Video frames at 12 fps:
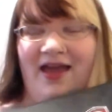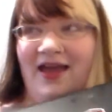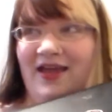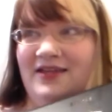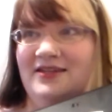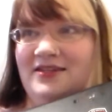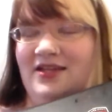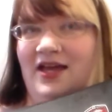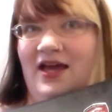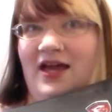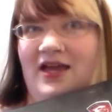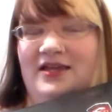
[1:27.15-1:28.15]
and
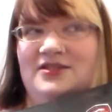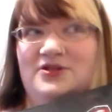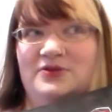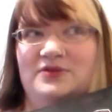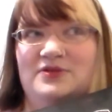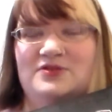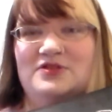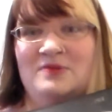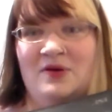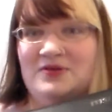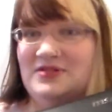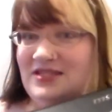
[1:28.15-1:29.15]
I don't use
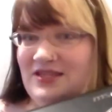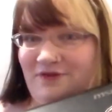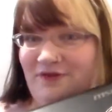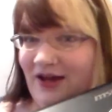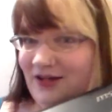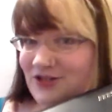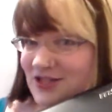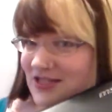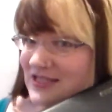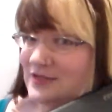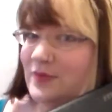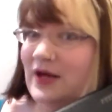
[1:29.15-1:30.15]
most of the
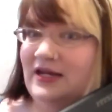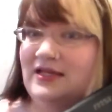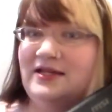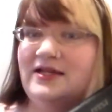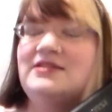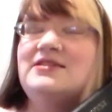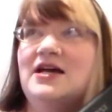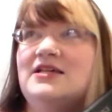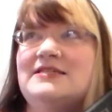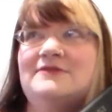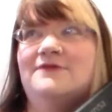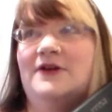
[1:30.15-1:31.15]
functions, but it
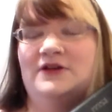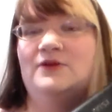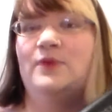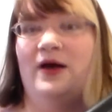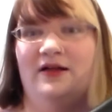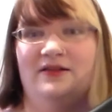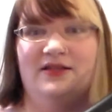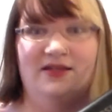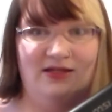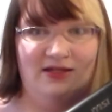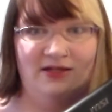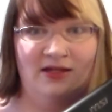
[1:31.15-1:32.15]
does very well
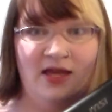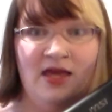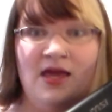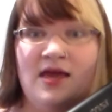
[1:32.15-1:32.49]
in